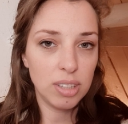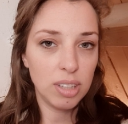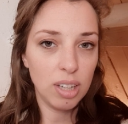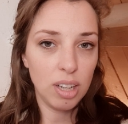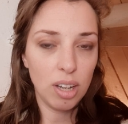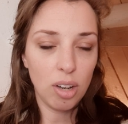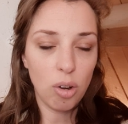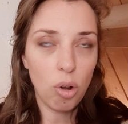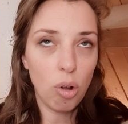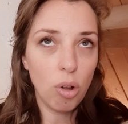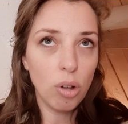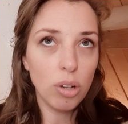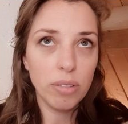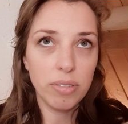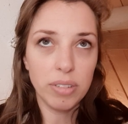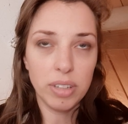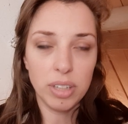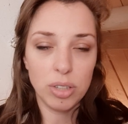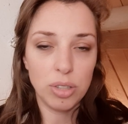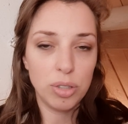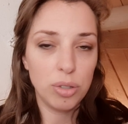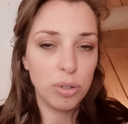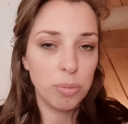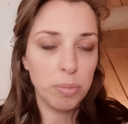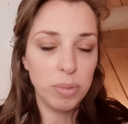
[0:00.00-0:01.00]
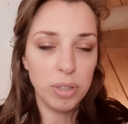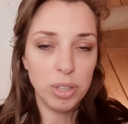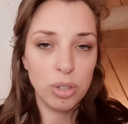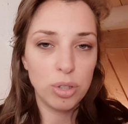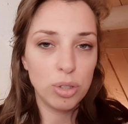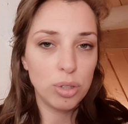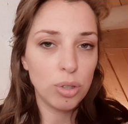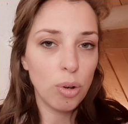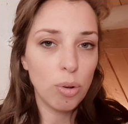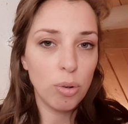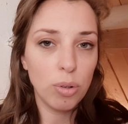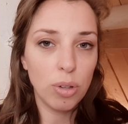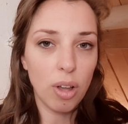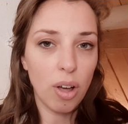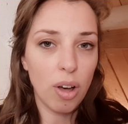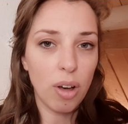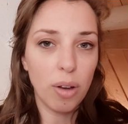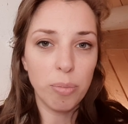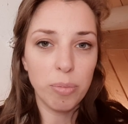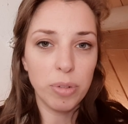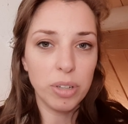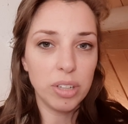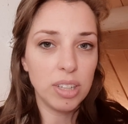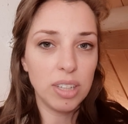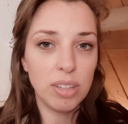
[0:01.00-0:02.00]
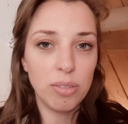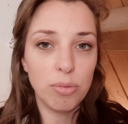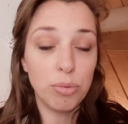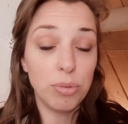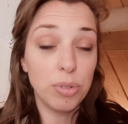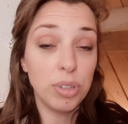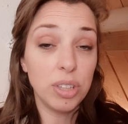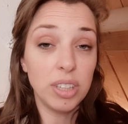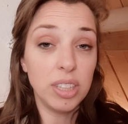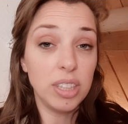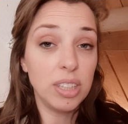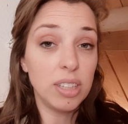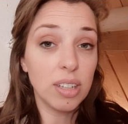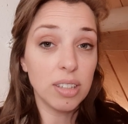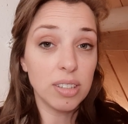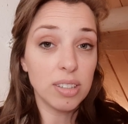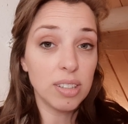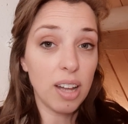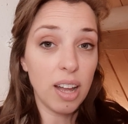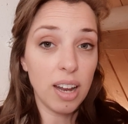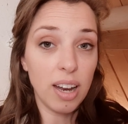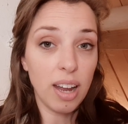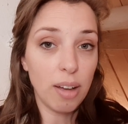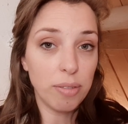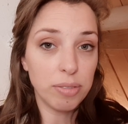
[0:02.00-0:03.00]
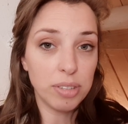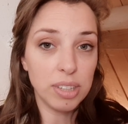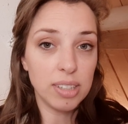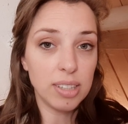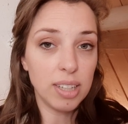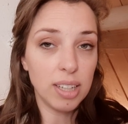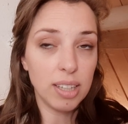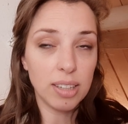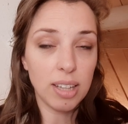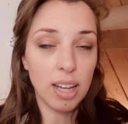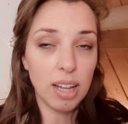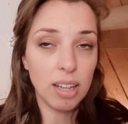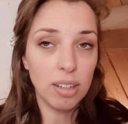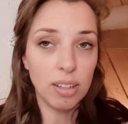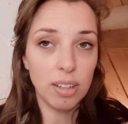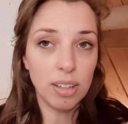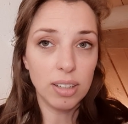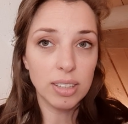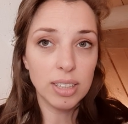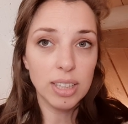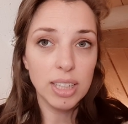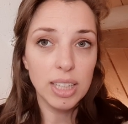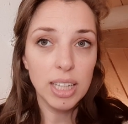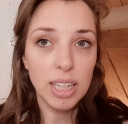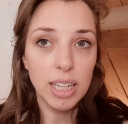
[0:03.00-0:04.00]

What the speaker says: all of it took me so long, but it really does not have to take that long.